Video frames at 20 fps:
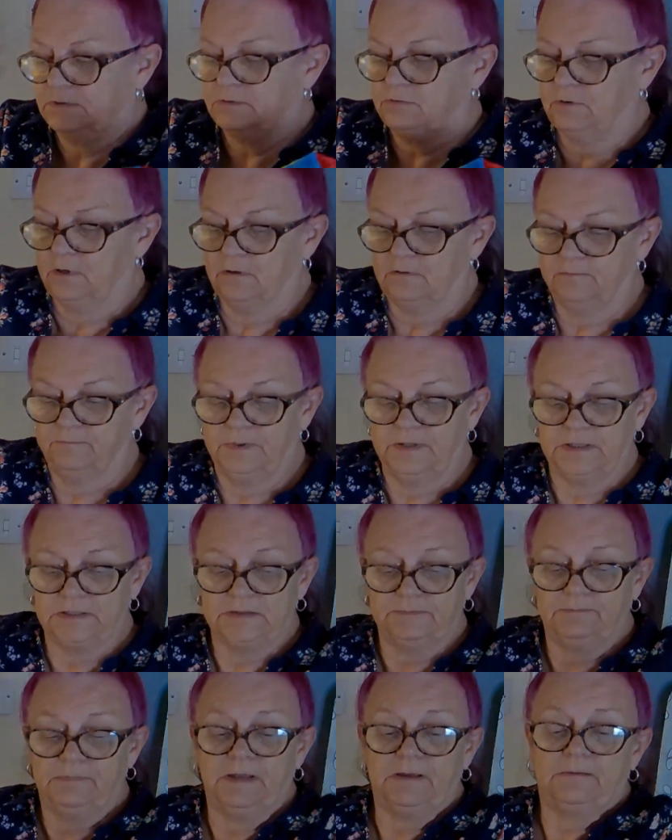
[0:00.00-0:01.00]
as well.
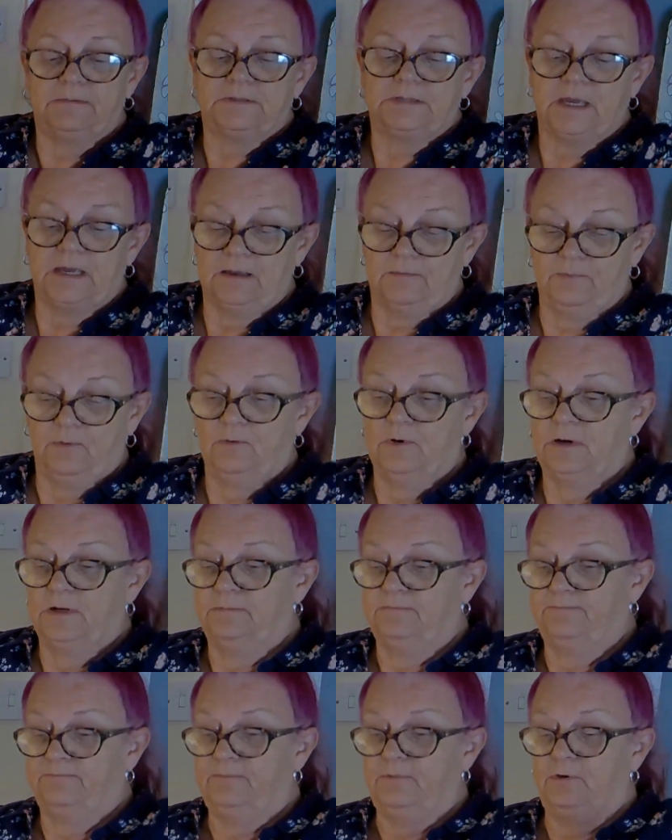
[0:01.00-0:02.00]
Big table, and
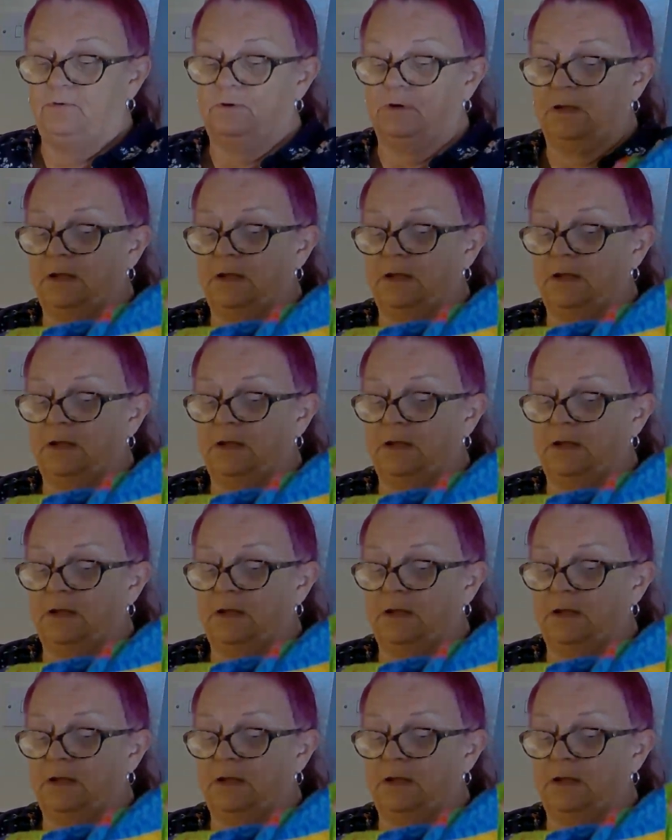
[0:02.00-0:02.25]
I've got